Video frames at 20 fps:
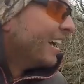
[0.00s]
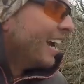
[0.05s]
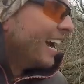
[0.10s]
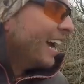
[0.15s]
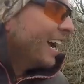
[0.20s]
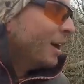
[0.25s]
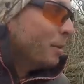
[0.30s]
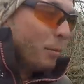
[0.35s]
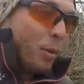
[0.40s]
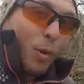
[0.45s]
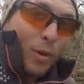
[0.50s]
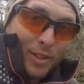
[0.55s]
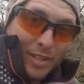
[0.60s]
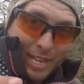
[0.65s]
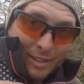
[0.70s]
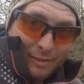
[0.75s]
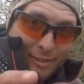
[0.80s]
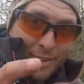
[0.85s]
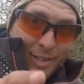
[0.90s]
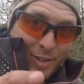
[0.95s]
how important
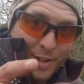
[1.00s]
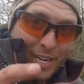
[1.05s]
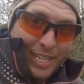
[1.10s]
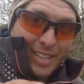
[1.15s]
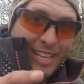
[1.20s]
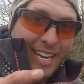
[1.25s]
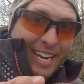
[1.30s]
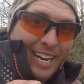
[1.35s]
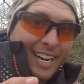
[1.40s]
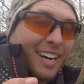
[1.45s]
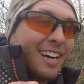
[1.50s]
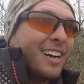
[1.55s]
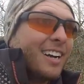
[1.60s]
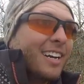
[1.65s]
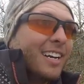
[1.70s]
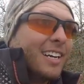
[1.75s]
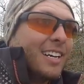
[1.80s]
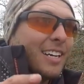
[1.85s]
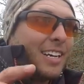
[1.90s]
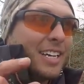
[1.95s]
that fish right there
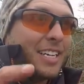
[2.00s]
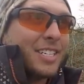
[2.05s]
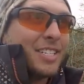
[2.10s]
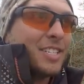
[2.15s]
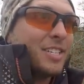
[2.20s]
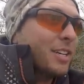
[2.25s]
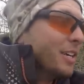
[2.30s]
is